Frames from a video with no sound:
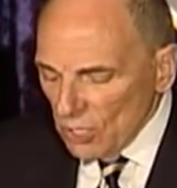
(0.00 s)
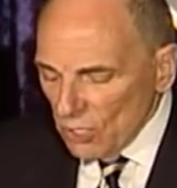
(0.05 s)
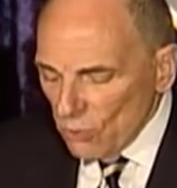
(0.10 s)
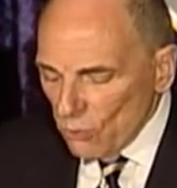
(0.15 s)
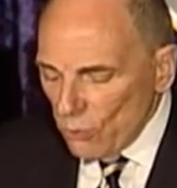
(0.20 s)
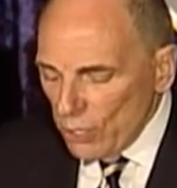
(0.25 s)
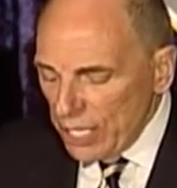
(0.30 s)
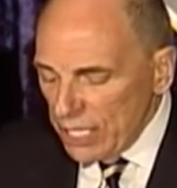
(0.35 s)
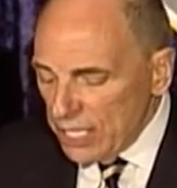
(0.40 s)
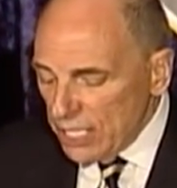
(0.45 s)

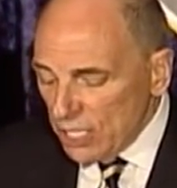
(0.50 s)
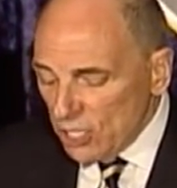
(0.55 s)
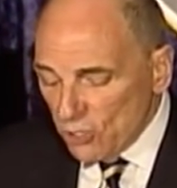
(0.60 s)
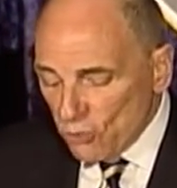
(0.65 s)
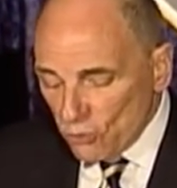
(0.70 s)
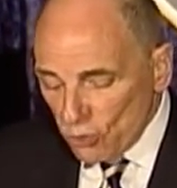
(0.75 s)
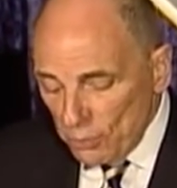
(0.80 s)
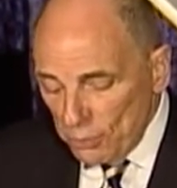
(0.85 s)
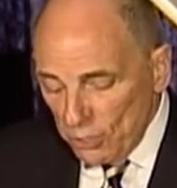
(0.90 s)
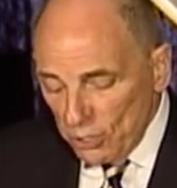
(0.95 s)

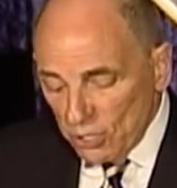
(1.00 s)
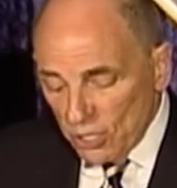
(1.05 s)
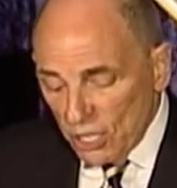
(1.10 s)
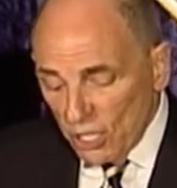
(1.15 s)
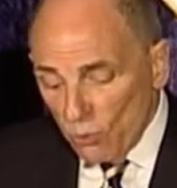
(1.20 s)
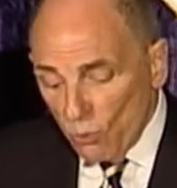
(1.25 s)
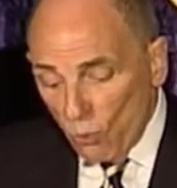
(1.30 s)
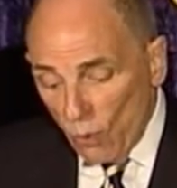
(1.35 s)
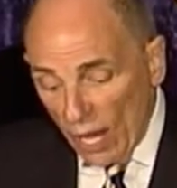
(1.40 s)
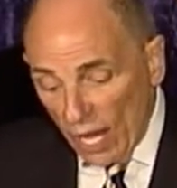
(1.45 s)
redistribute
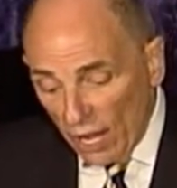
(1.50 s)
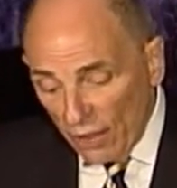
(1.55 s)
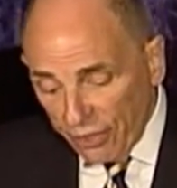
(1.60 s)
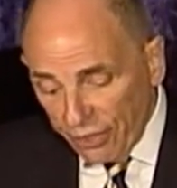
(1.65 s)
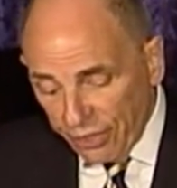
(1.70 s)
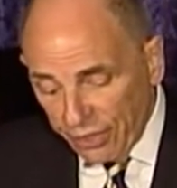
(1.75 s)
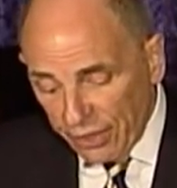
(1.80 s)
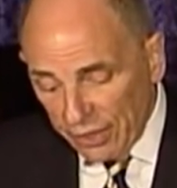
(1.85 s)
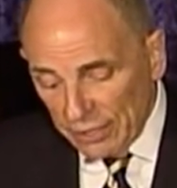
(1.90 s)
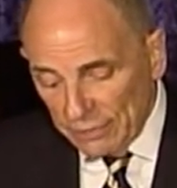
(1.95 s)
the
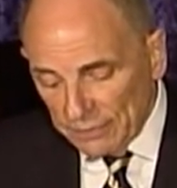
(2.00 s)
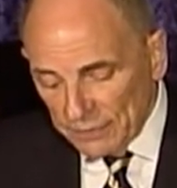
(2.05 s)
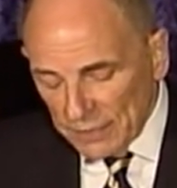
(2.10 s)
wealth,